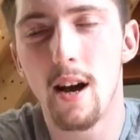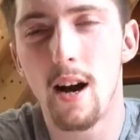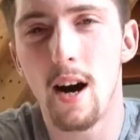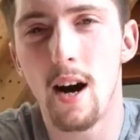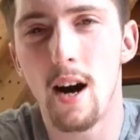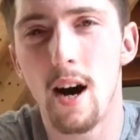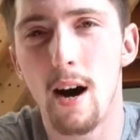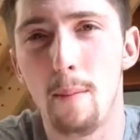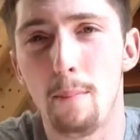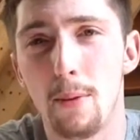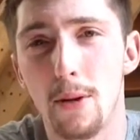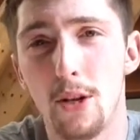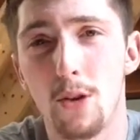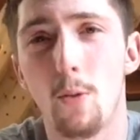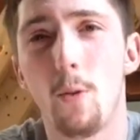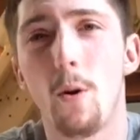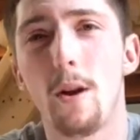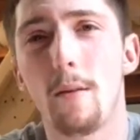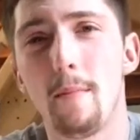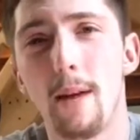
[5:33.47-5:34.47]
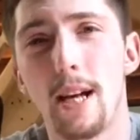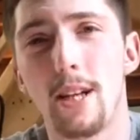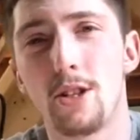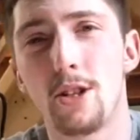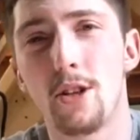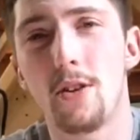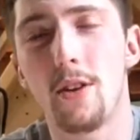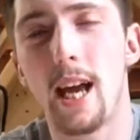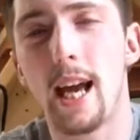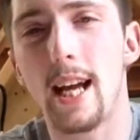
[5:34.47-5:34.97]
But you want to make
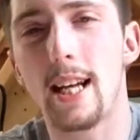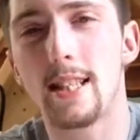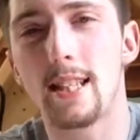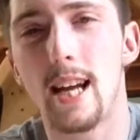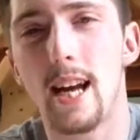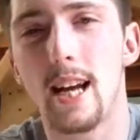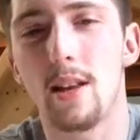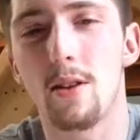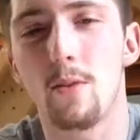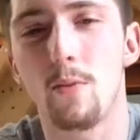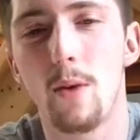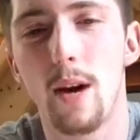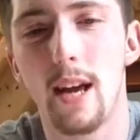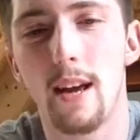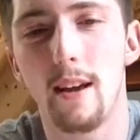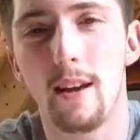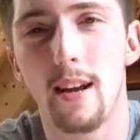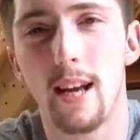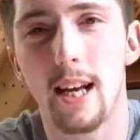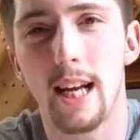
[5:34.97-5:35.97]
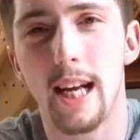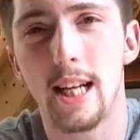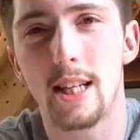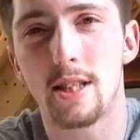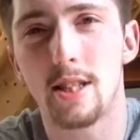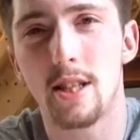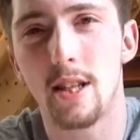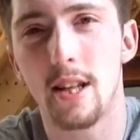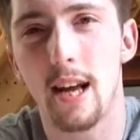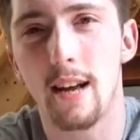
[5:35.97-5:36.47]
sure your hand's out of the way in
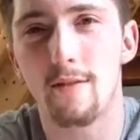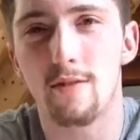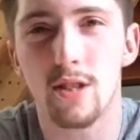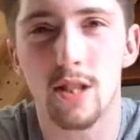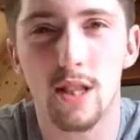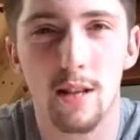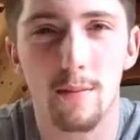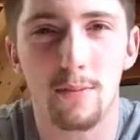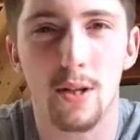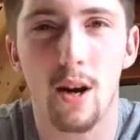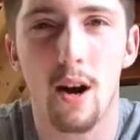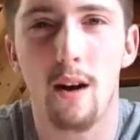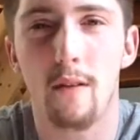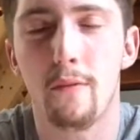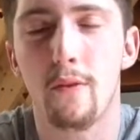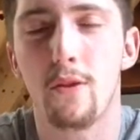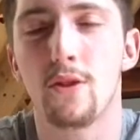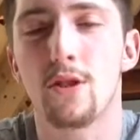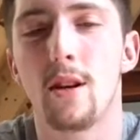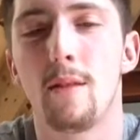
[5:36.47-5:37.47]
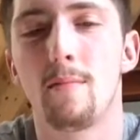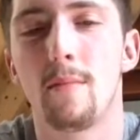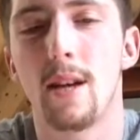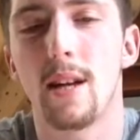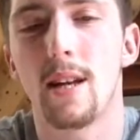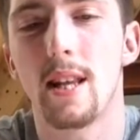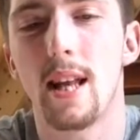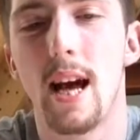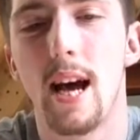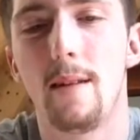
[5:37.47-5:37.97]
case the knife slips off or something
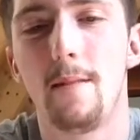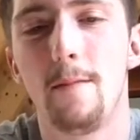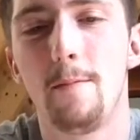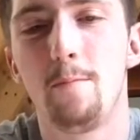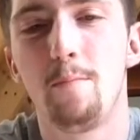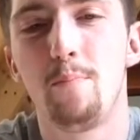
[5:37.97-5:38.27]
like that.